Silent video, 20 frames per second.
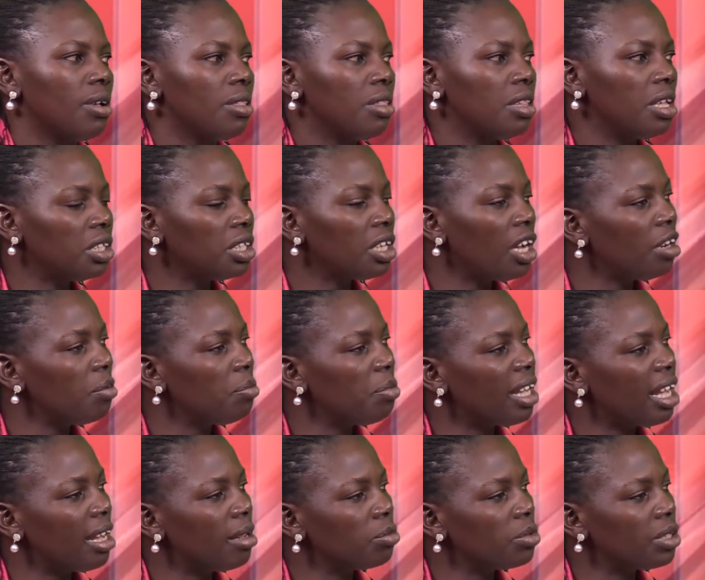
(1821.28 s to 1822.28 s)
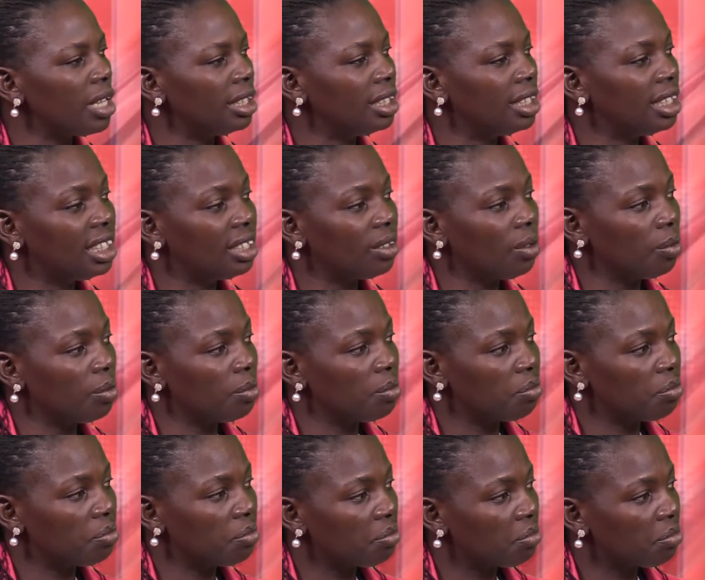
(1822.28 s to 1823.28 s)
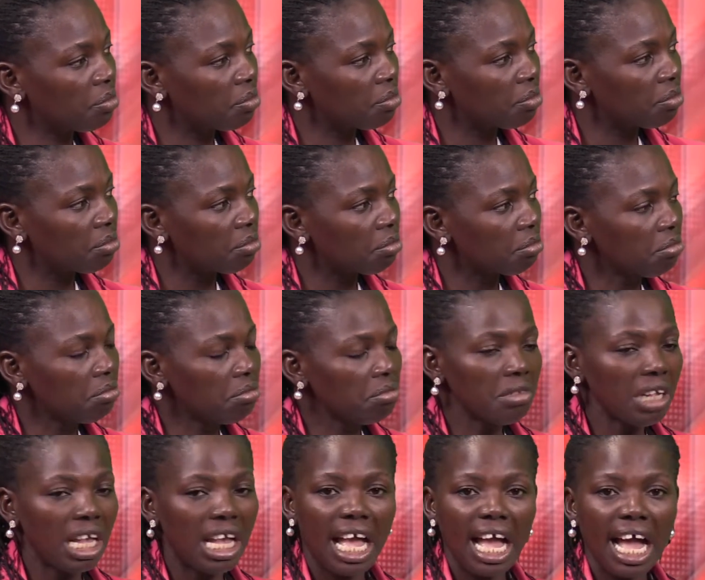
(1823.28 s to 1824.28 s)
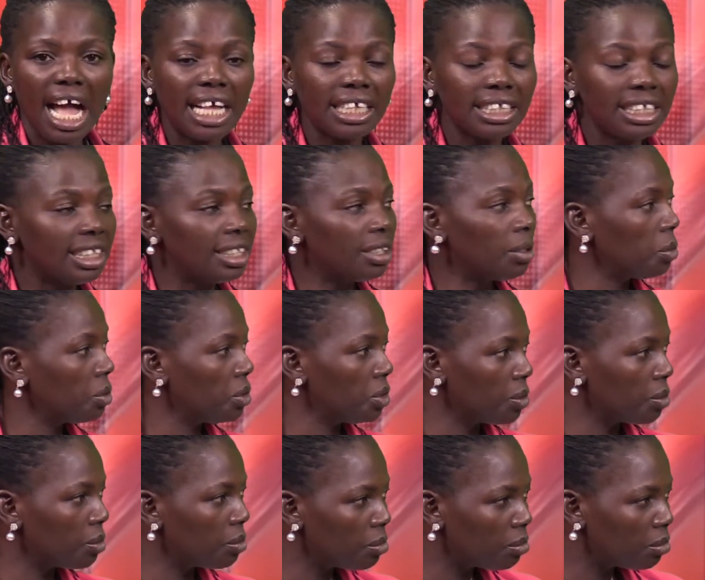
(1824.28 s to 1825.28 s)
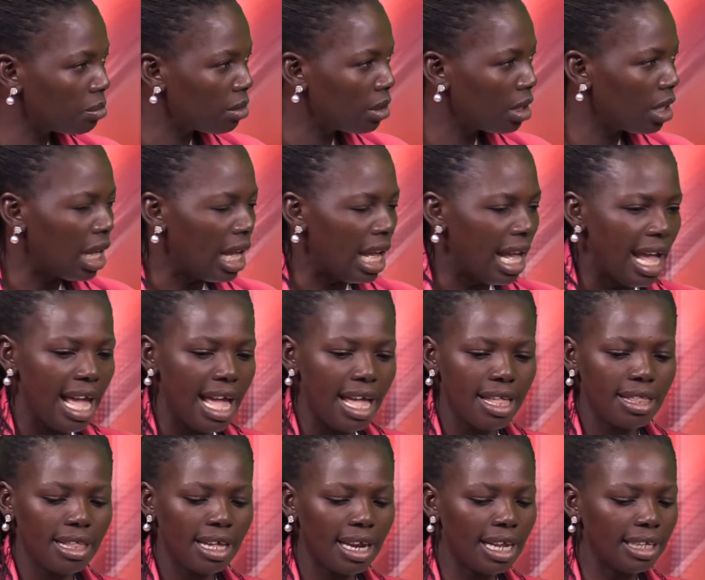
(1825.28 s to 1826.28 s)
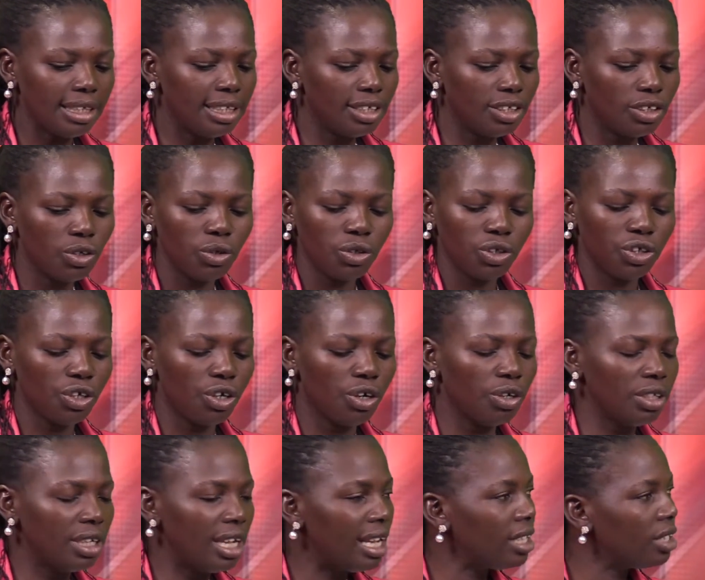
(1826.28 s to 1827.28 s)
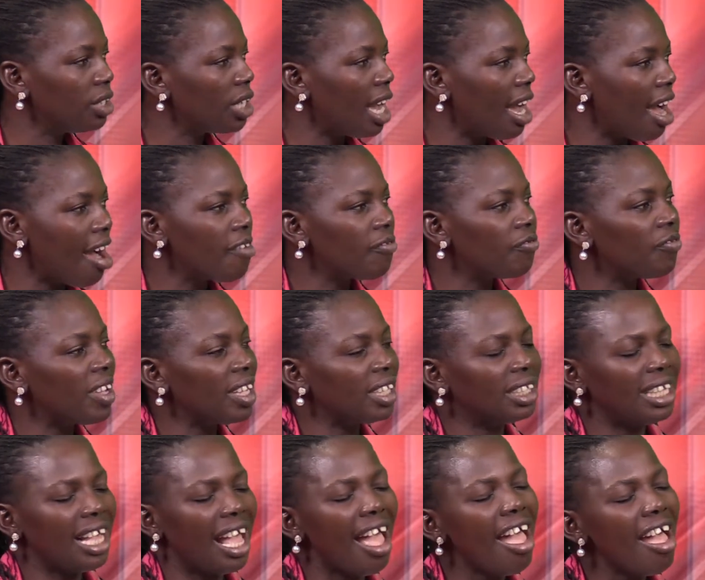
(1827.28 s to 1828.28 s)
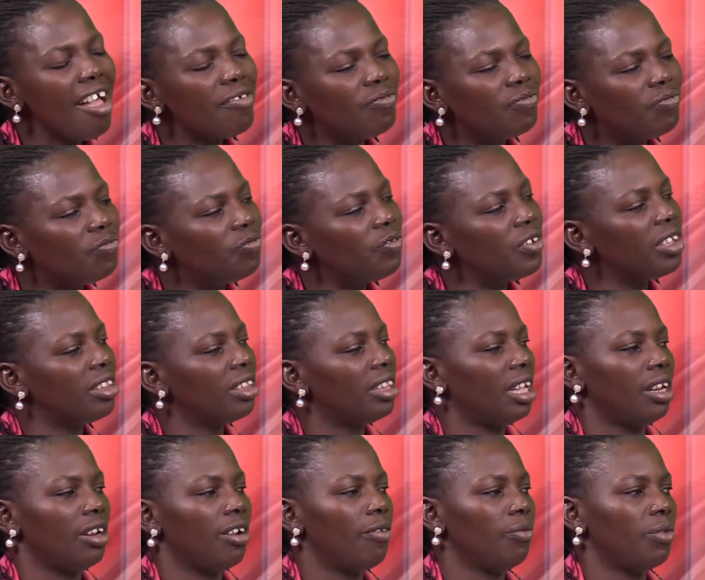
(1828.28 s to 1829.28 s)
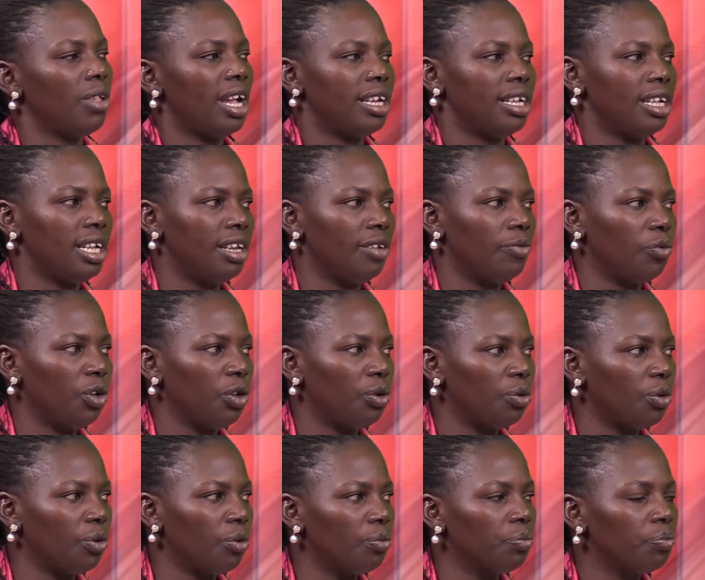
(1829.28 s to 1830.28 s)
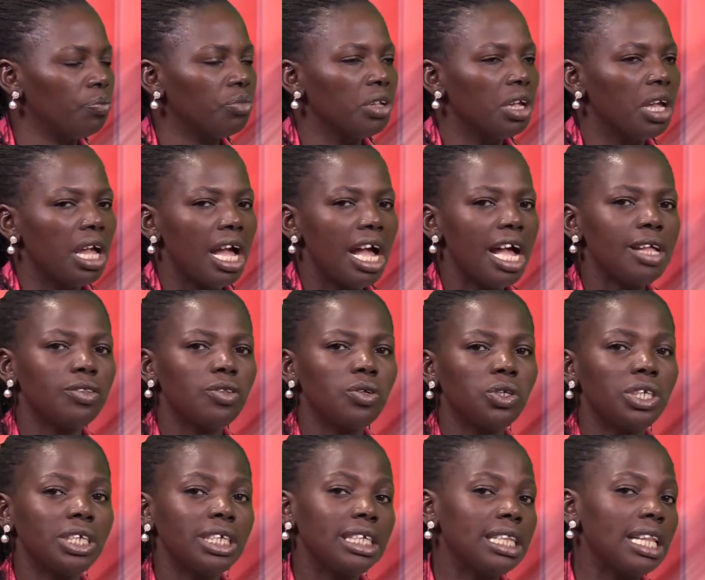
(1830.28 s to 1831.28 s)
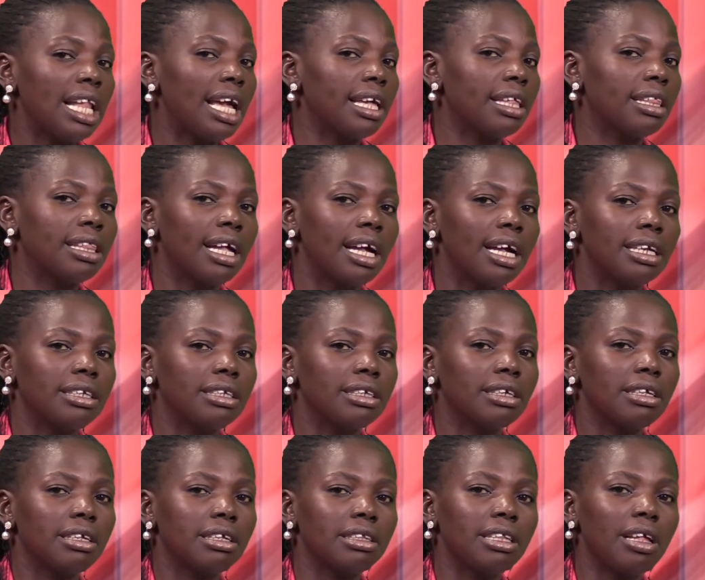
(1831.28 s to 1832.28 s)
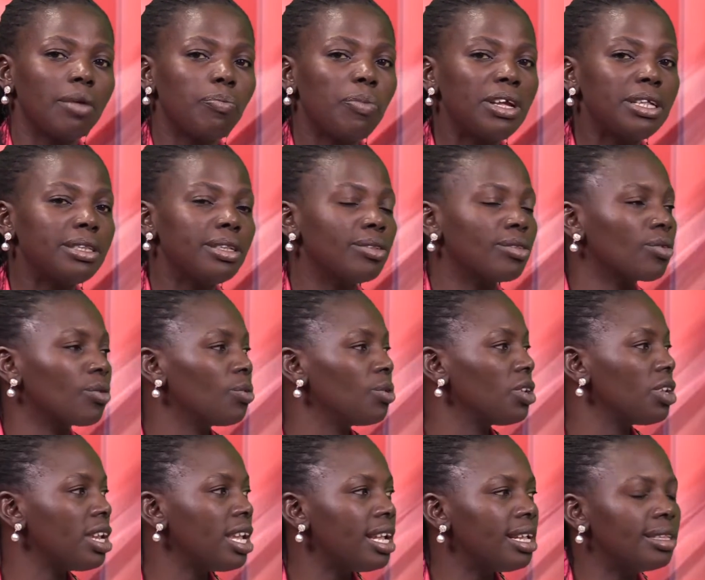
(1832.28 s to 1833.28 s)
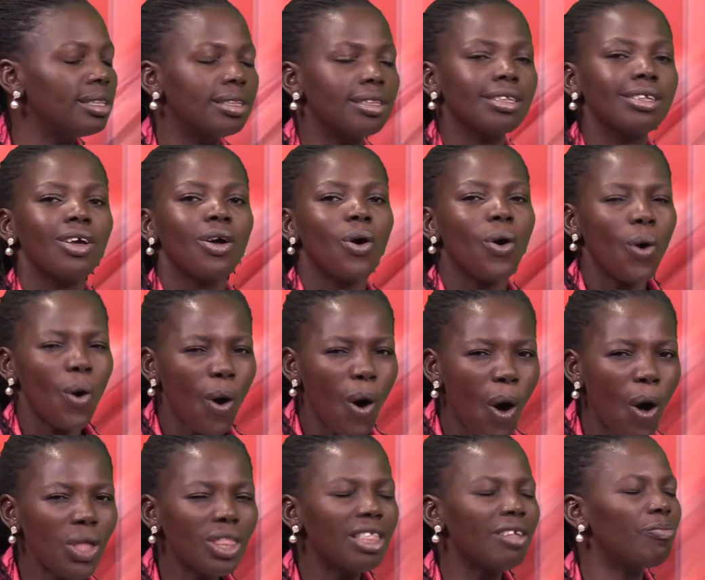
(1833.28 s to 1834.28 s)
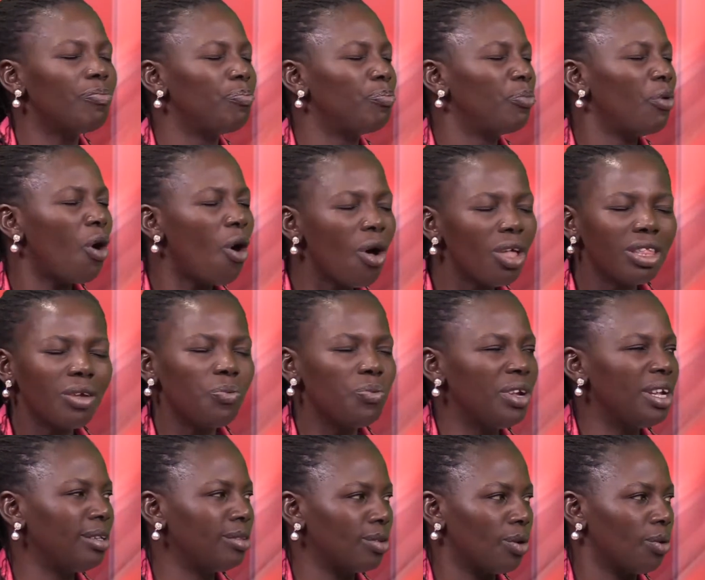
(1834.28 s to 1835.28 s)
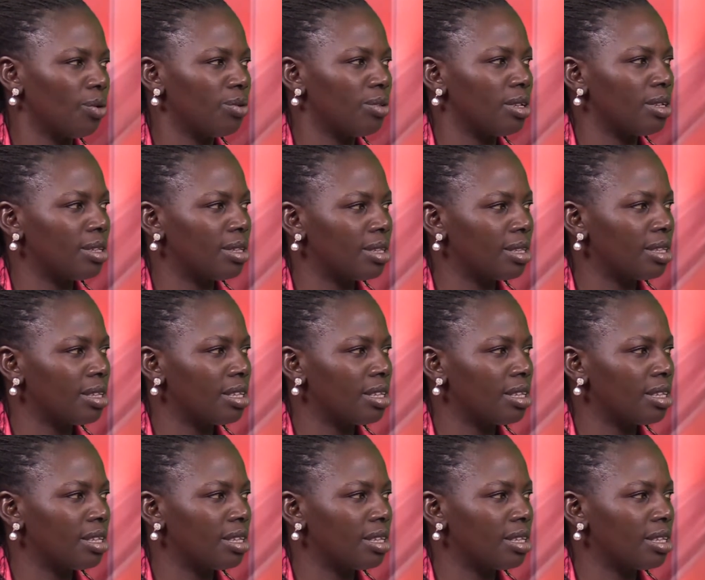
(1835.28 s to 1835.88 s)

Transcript: the child becomes antisocial. And that antisocial nature affects everything of that individual. And so just like that, the basic school needs all the resources.